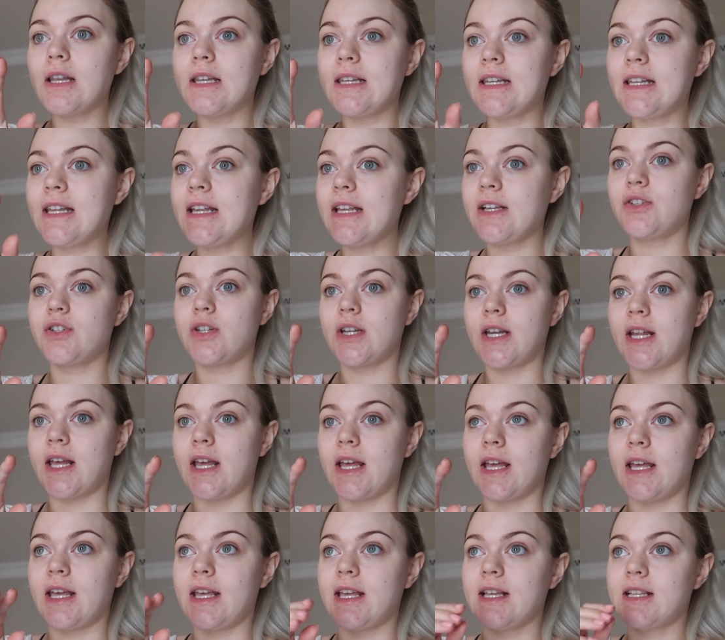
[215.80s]

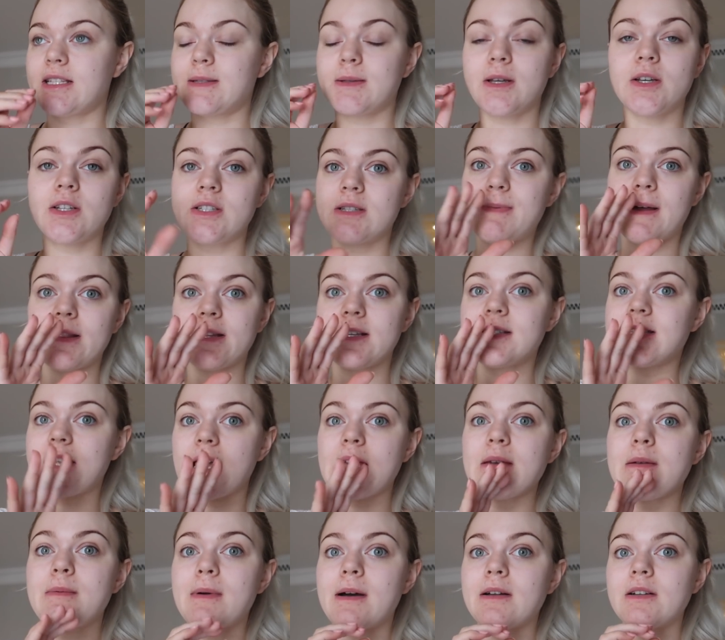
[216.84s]
literally could spend the
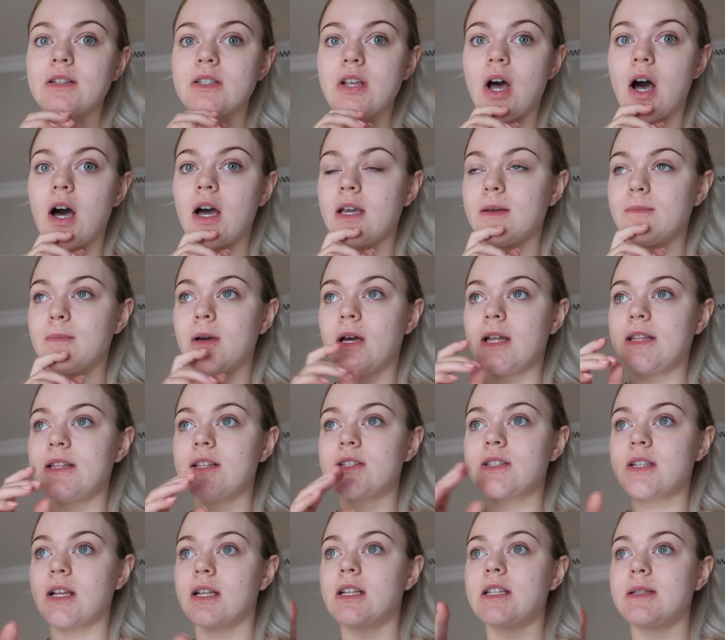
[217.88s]
same amount of time in the
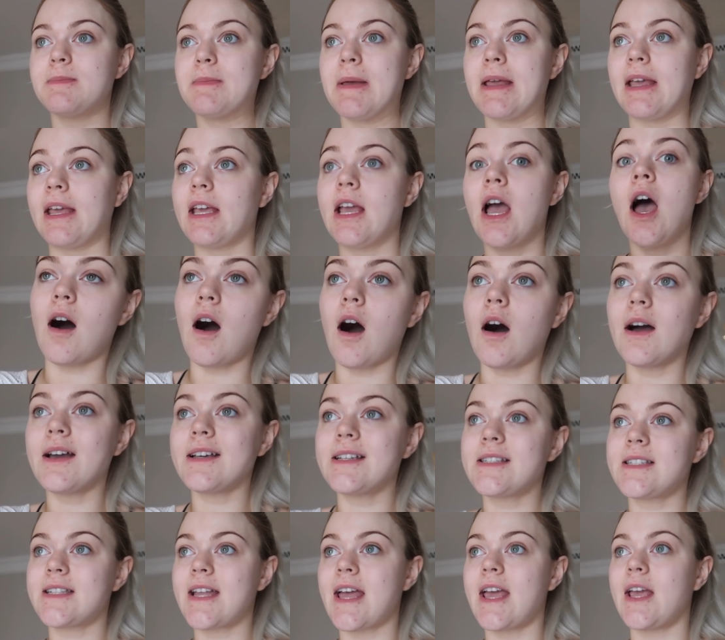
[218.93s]
sun as me. I
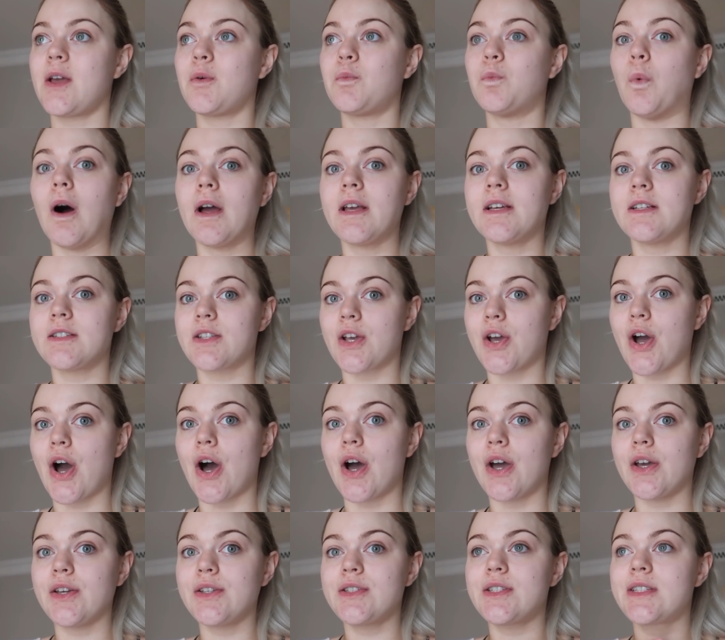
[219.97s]
stay white as a
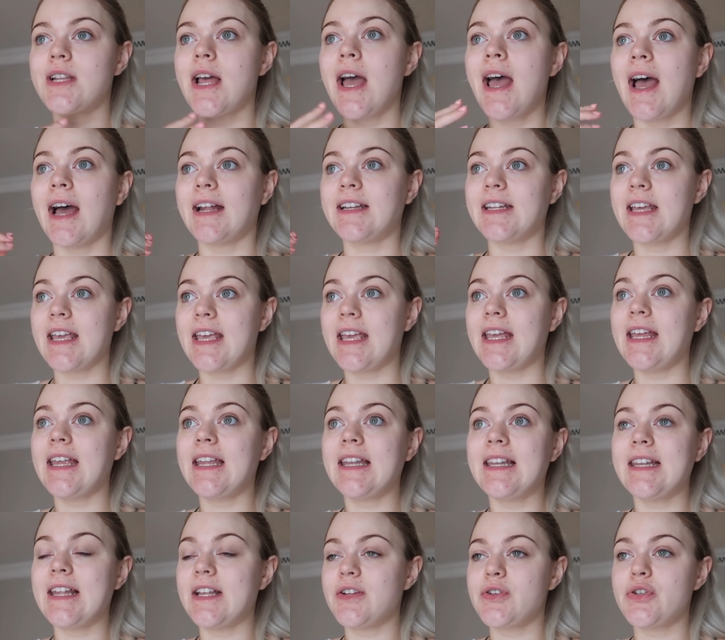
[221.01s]
ghost and he
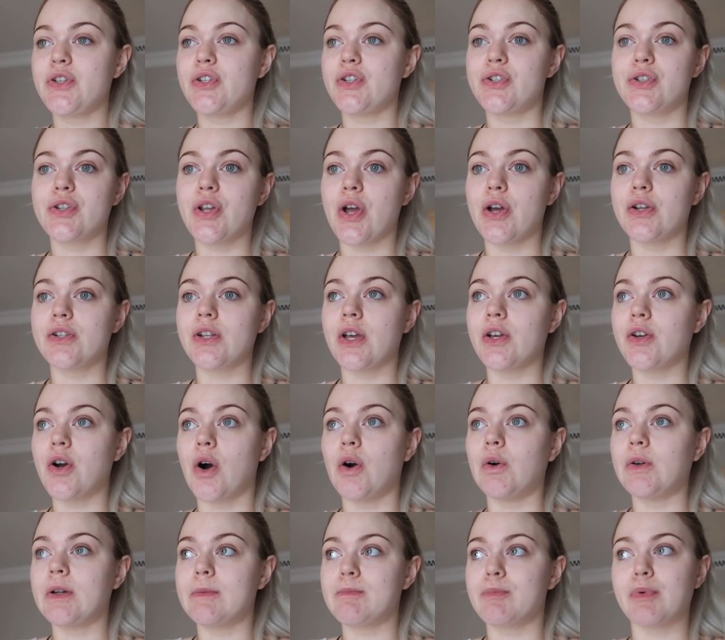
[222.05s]
literally just goes like
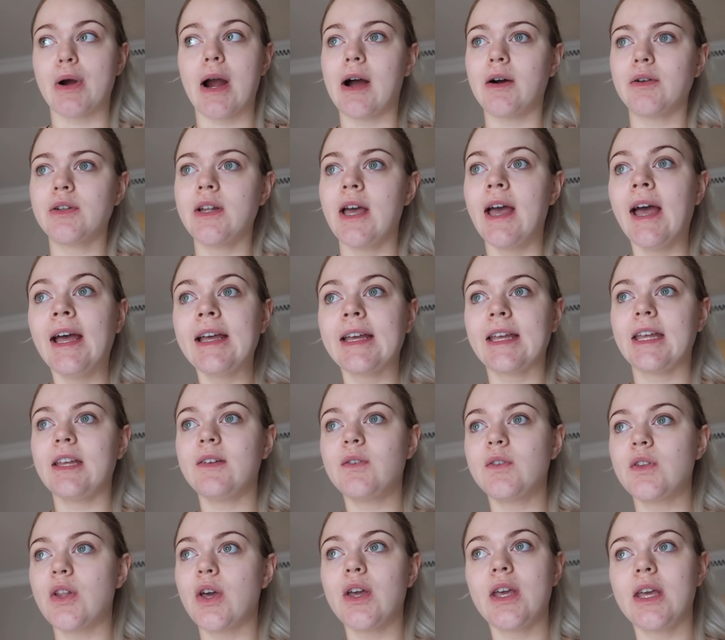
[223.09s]
golden brown,
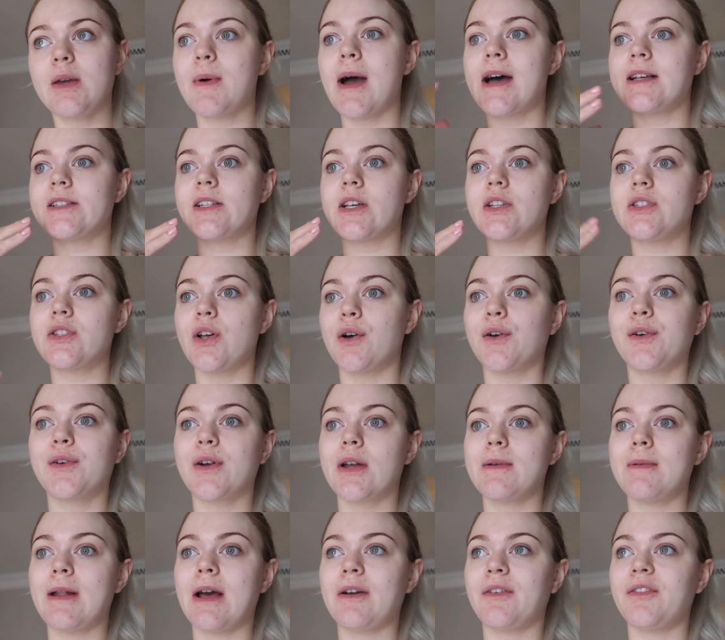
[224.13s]
even though he wears like sun
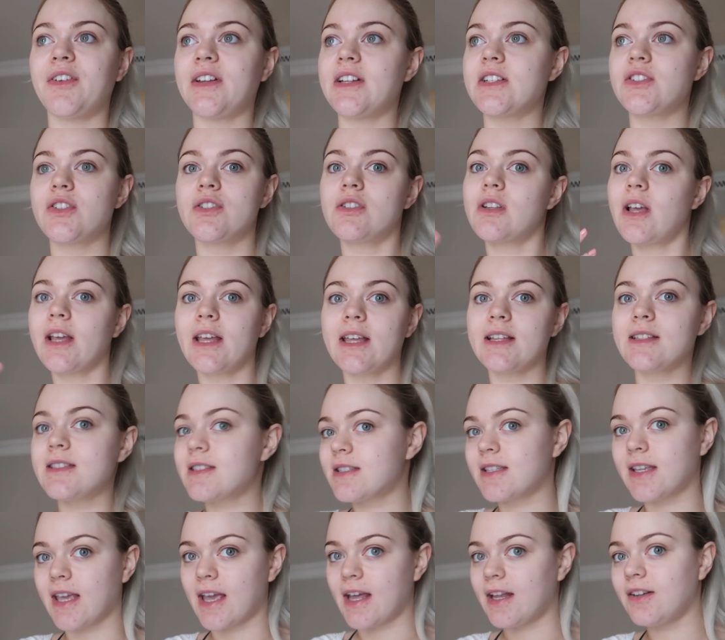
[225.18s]
cream and everything. It's just like his
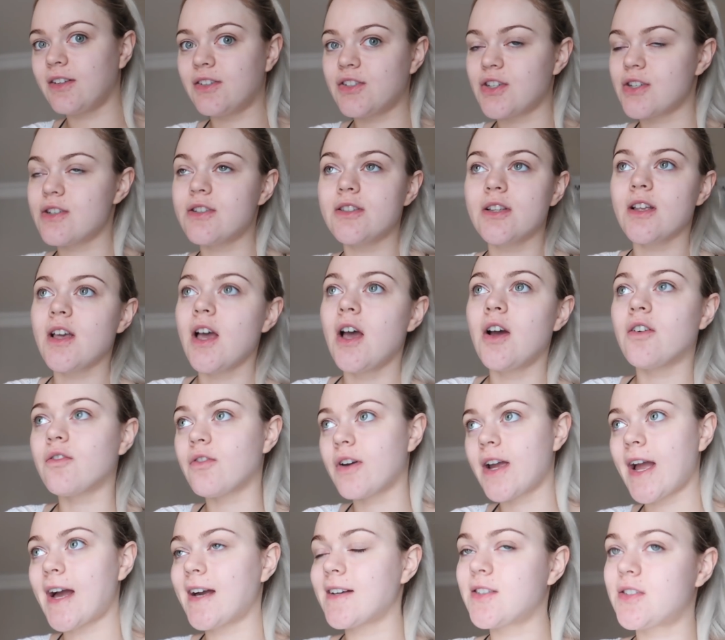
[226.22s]
skin just
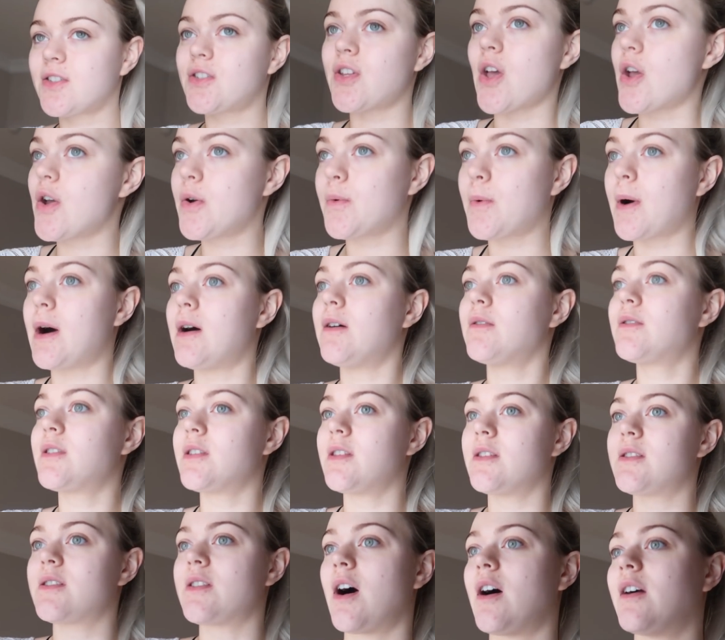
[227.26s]
reacts so well to
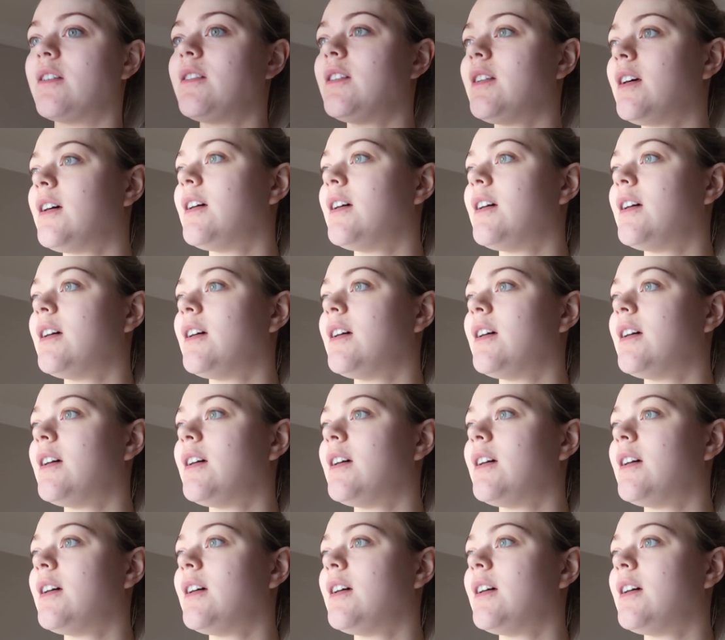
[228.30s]
the sun.